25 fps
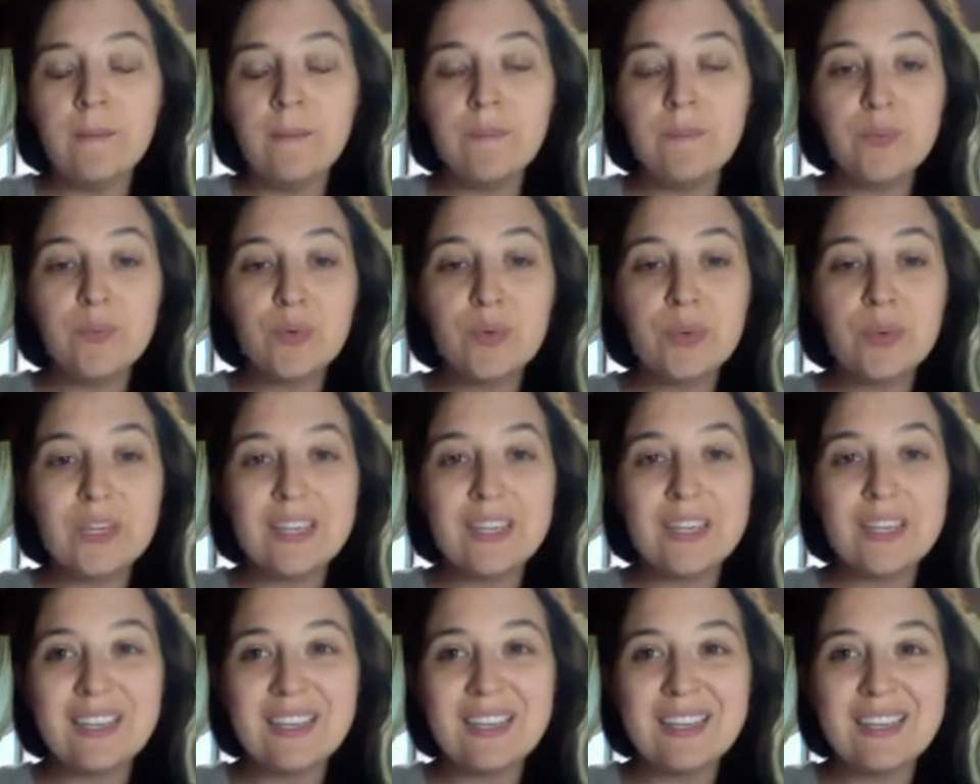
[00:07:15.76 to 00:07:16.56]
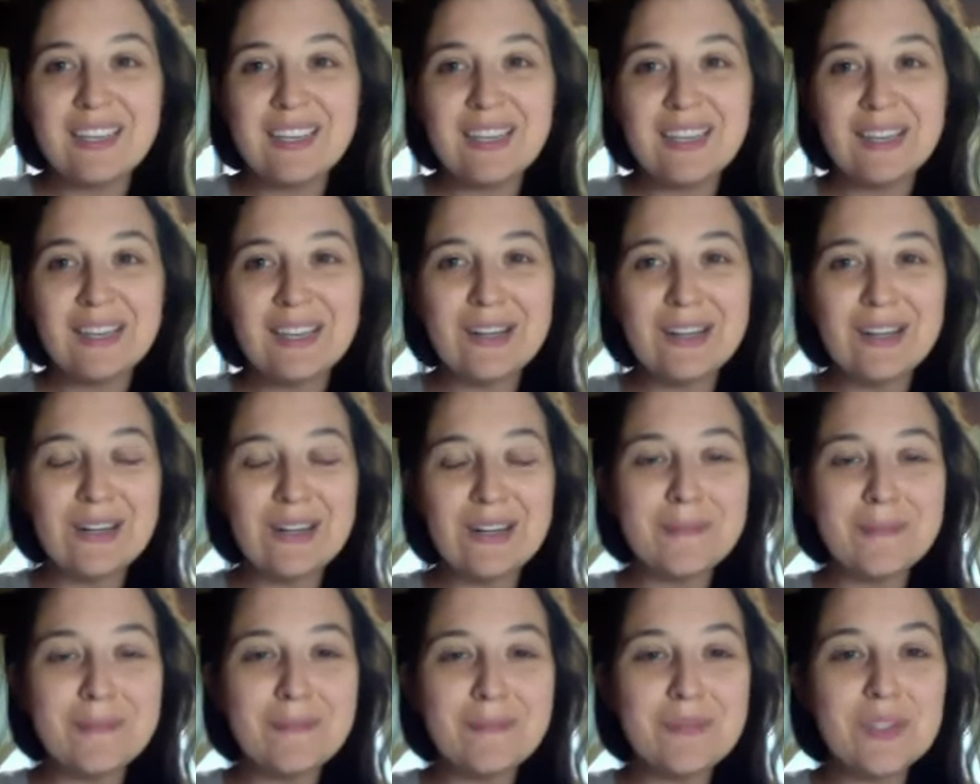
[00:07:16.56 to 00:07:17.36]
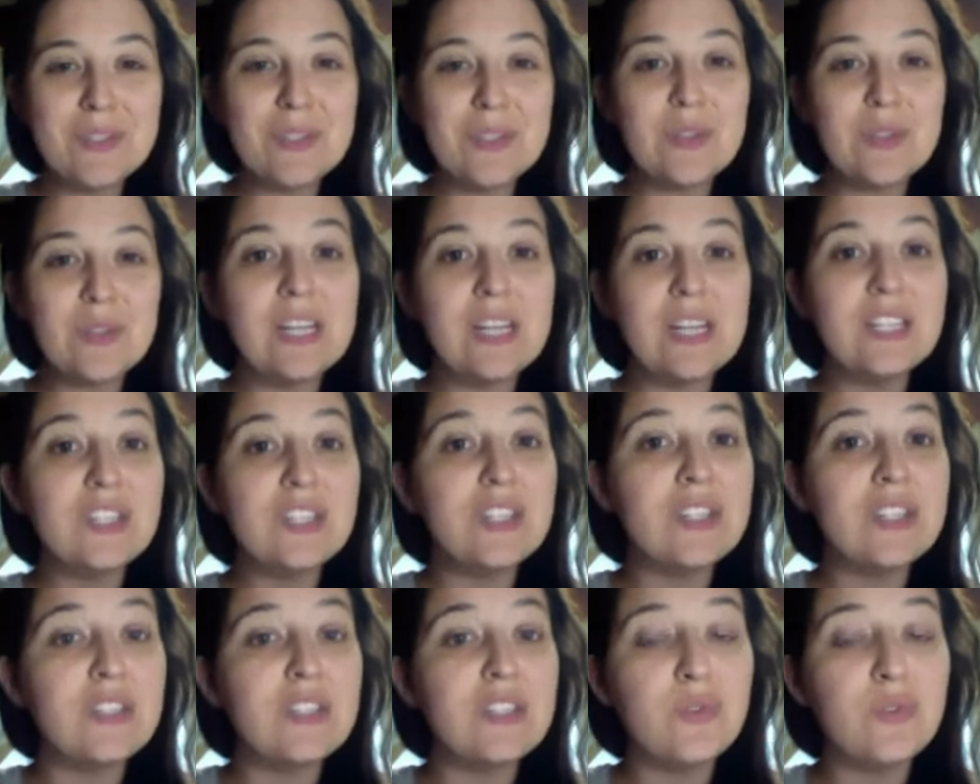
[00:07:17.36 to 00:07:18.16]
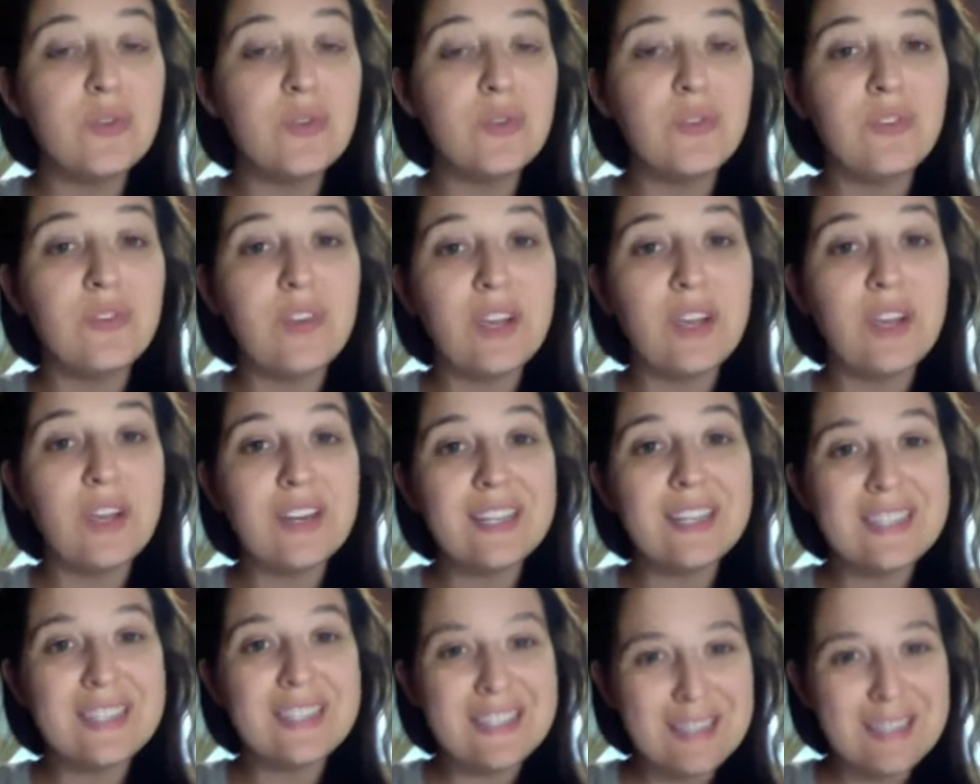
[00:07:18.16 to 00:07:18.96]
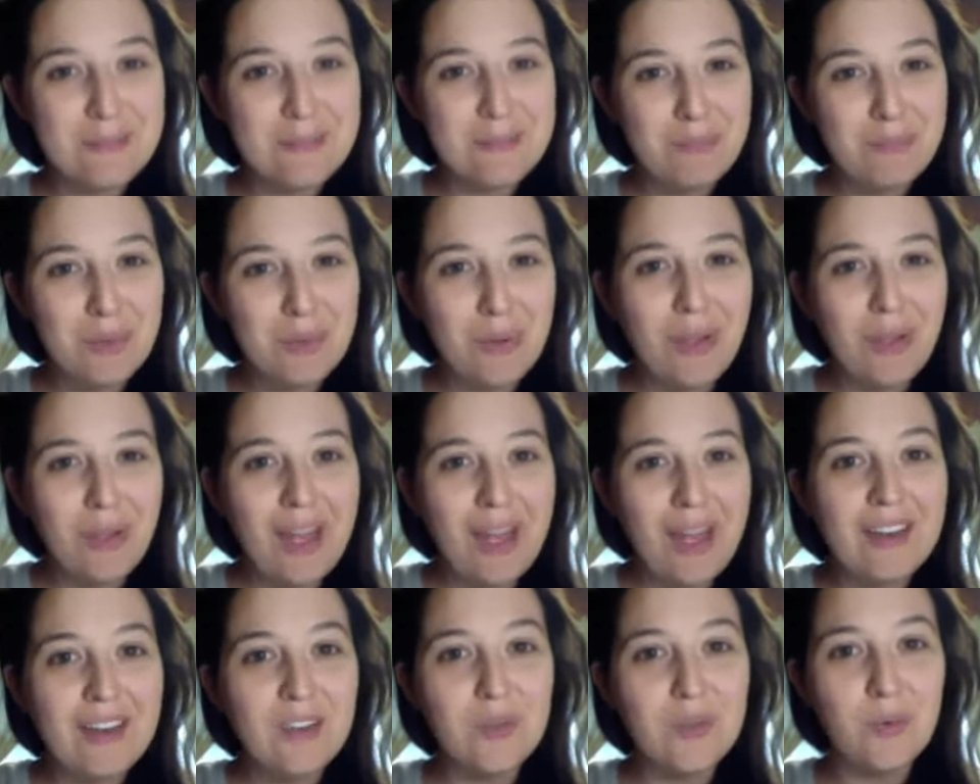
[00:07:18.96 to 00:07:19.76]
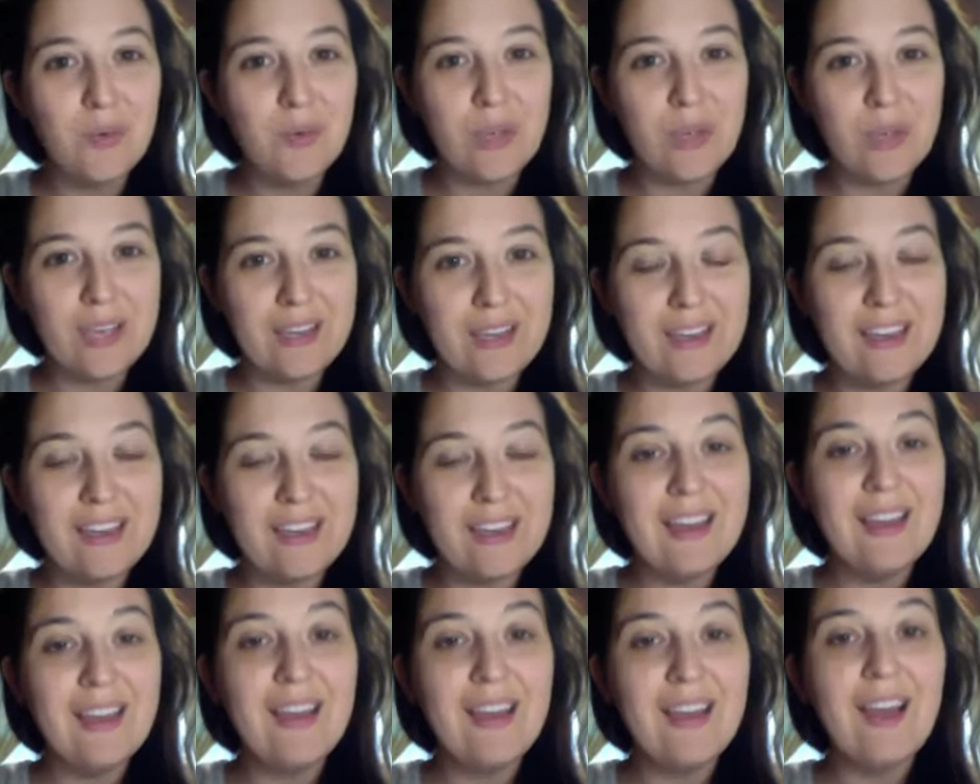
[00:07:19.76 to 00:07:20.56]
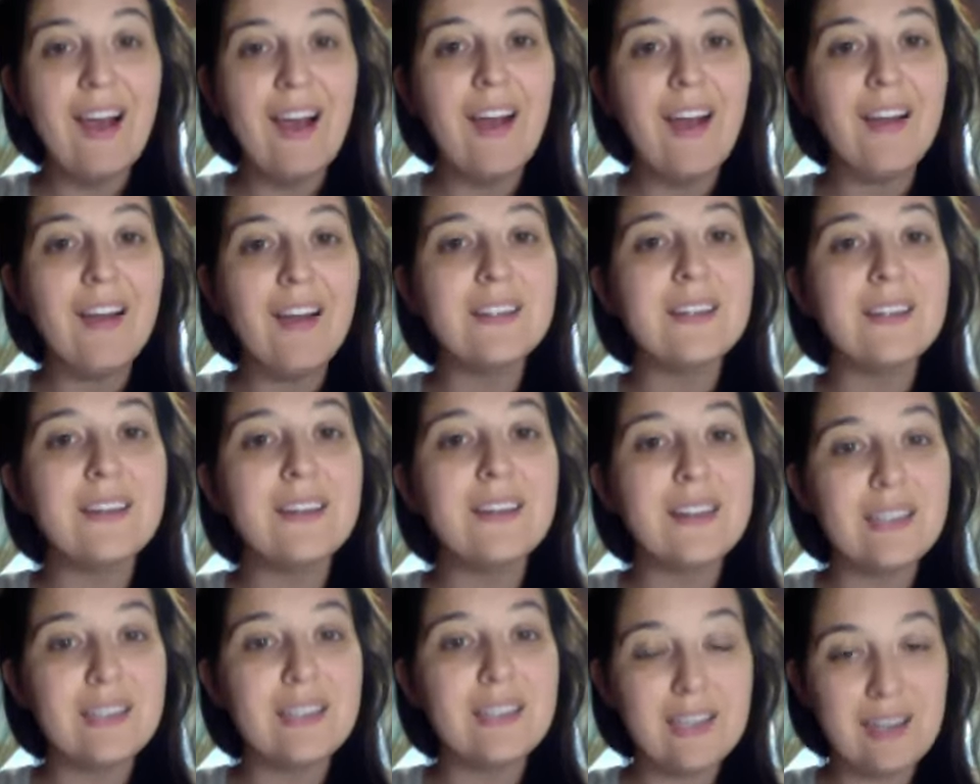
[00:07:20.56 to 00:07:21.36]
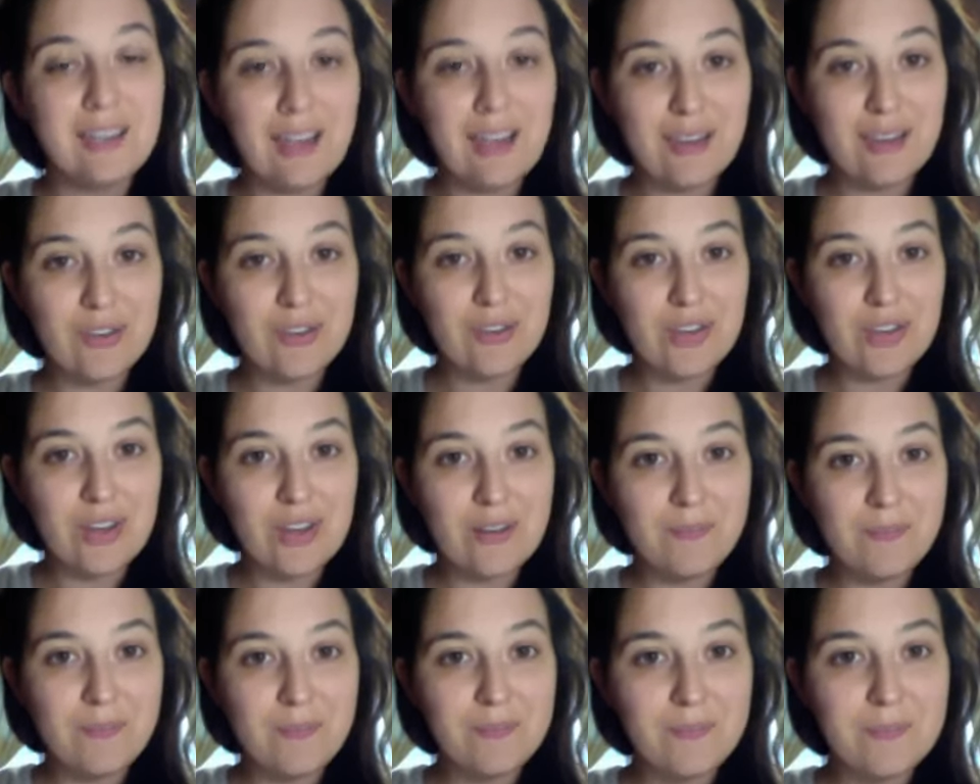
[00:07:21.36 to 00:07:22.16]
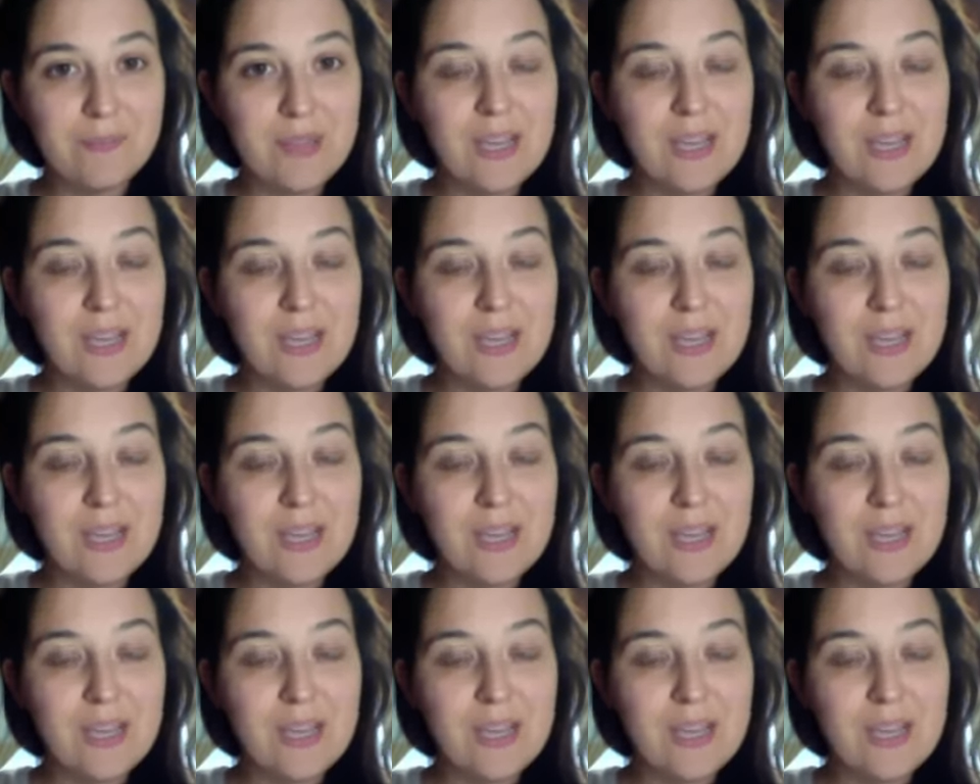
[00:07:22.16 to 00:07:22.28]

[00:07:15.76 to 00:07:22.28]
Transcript: Breathing here. So let's just do a very simple and quick heart-to-heart connection.